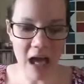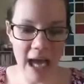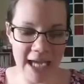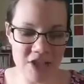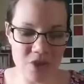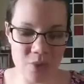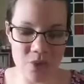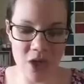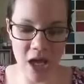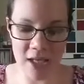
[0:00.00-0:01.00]
I do
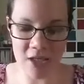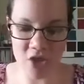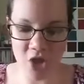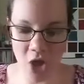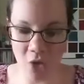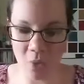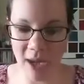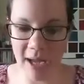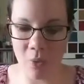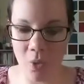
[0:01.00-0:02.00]
not know
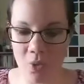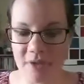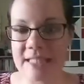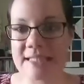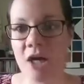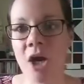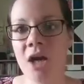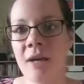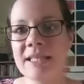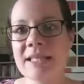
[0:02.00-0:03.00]
how old these
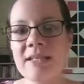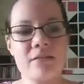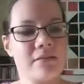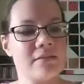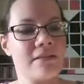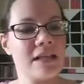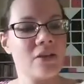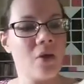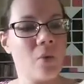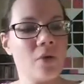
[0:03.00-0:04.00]
are. I mean, they
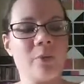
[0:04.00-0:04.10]
look old,